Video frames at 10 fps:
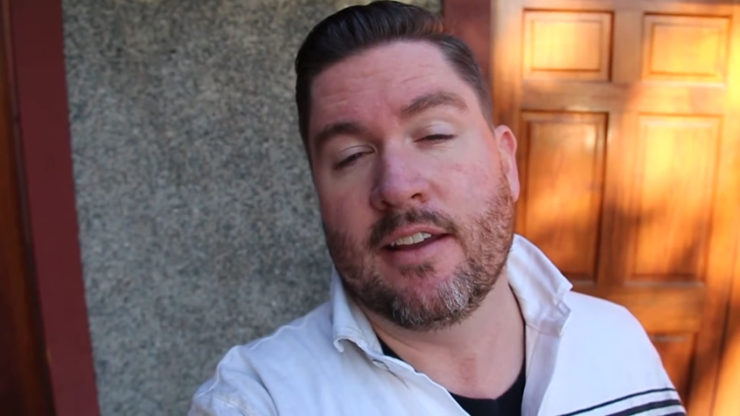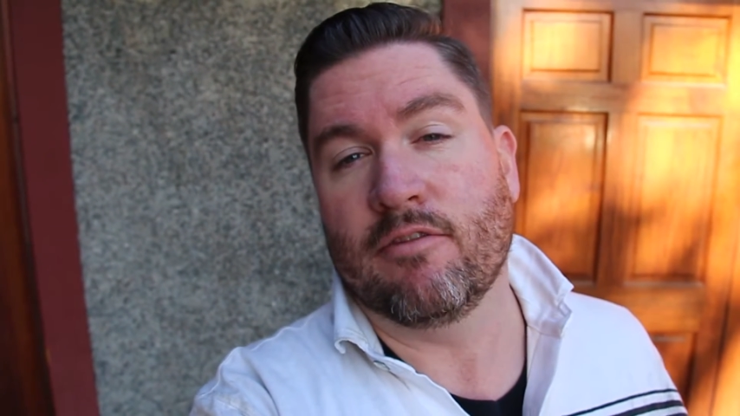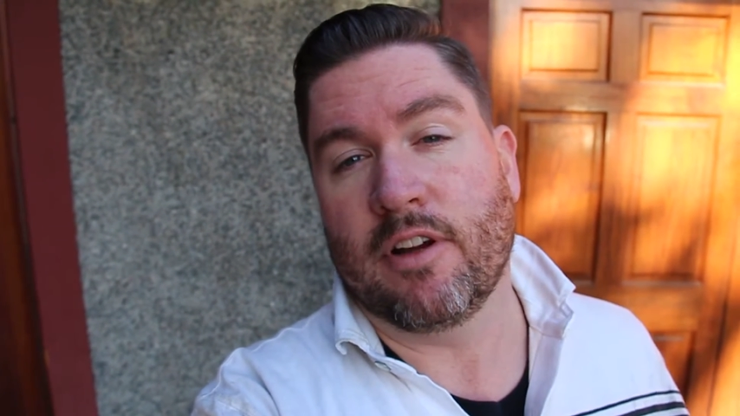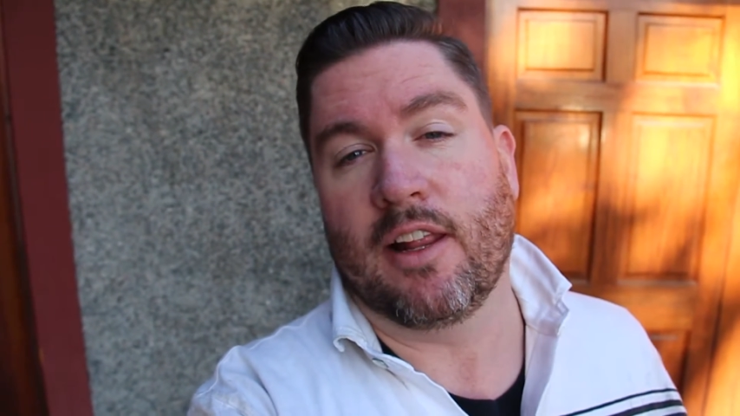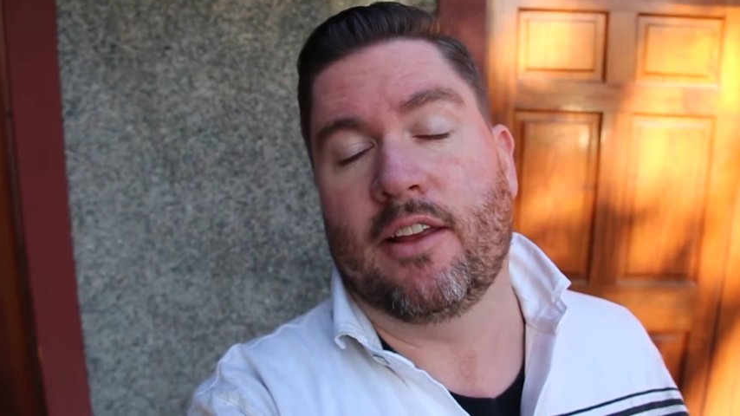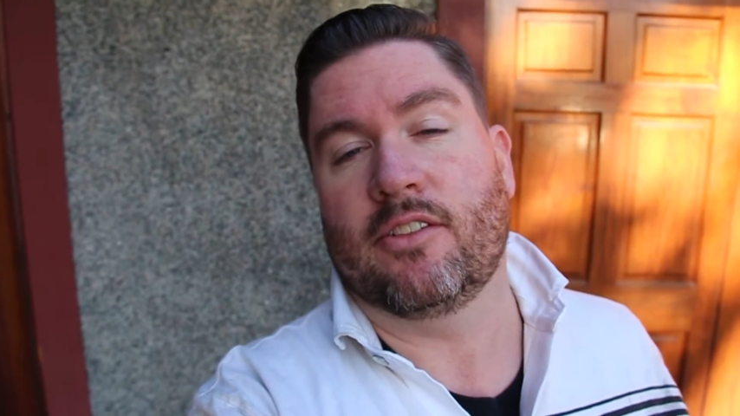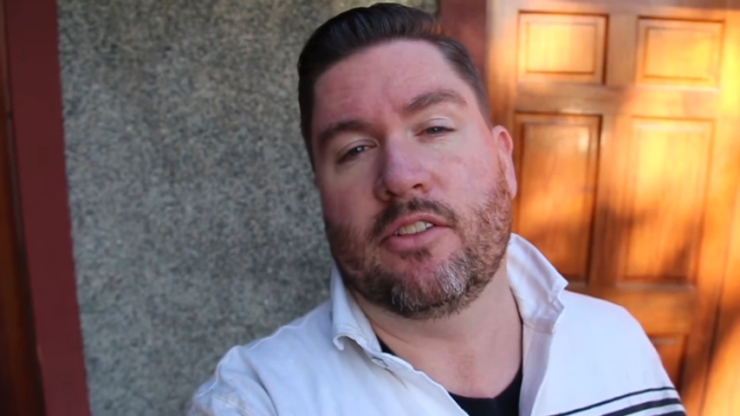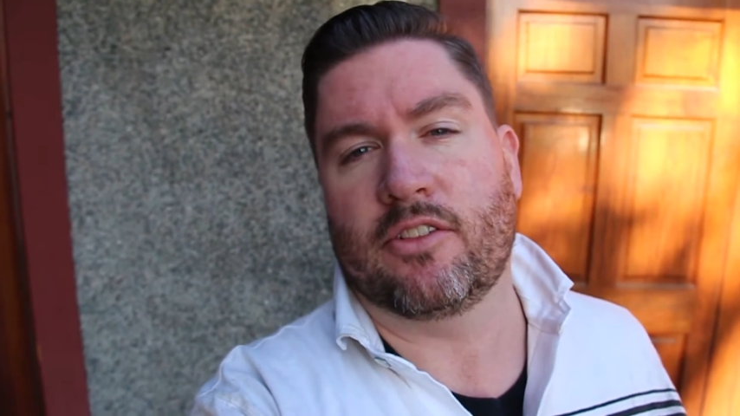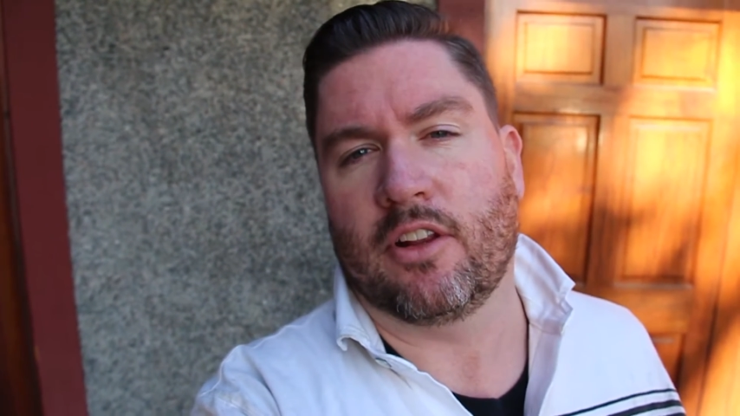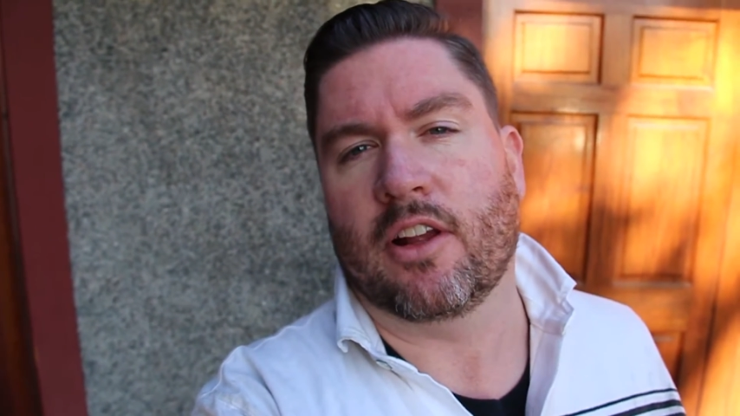realized
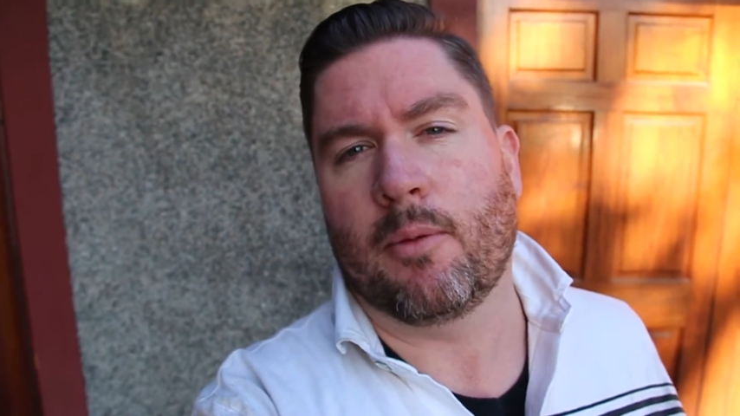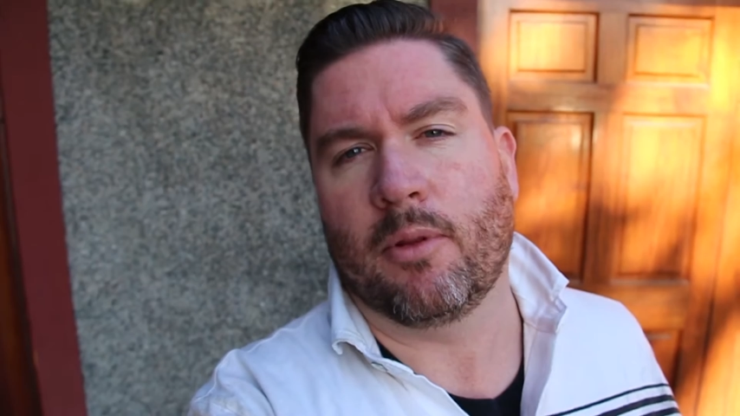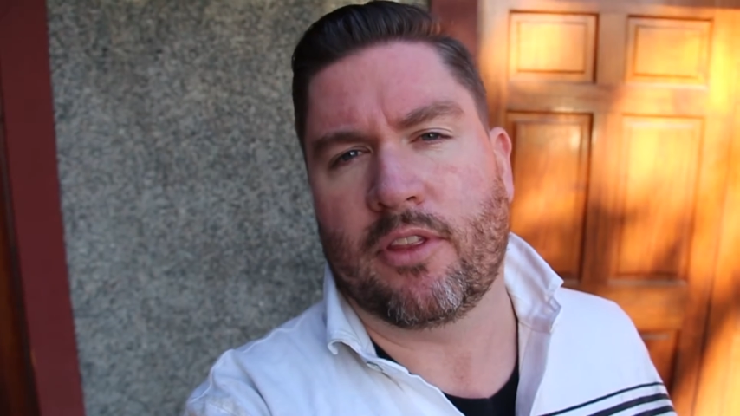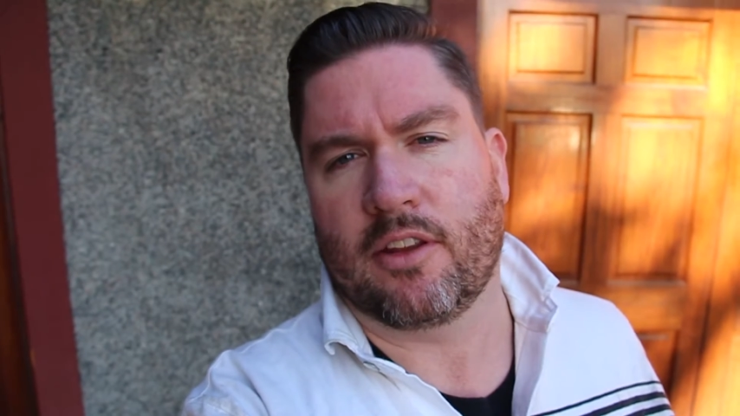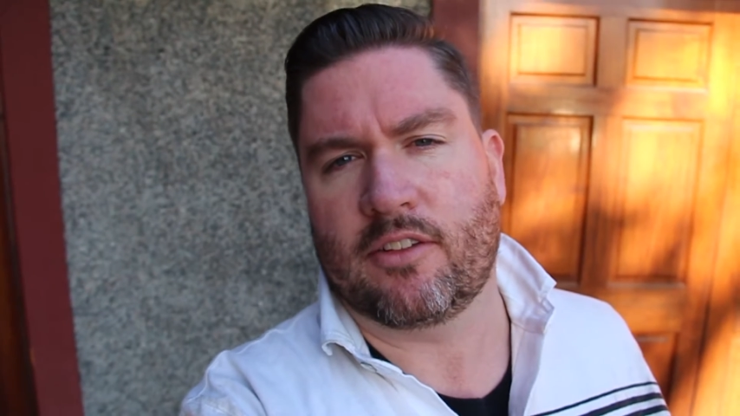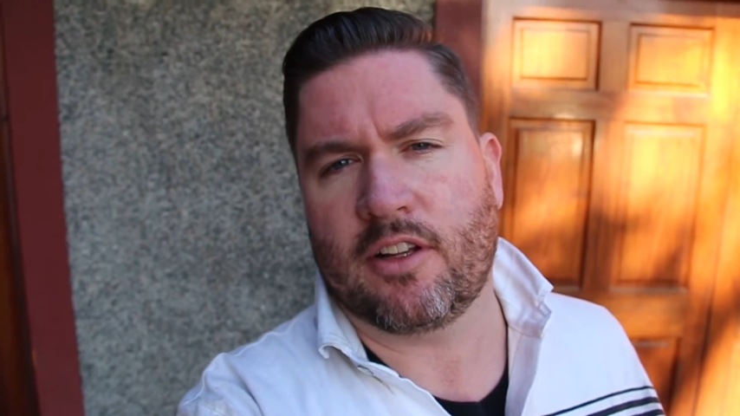there's still a couple things to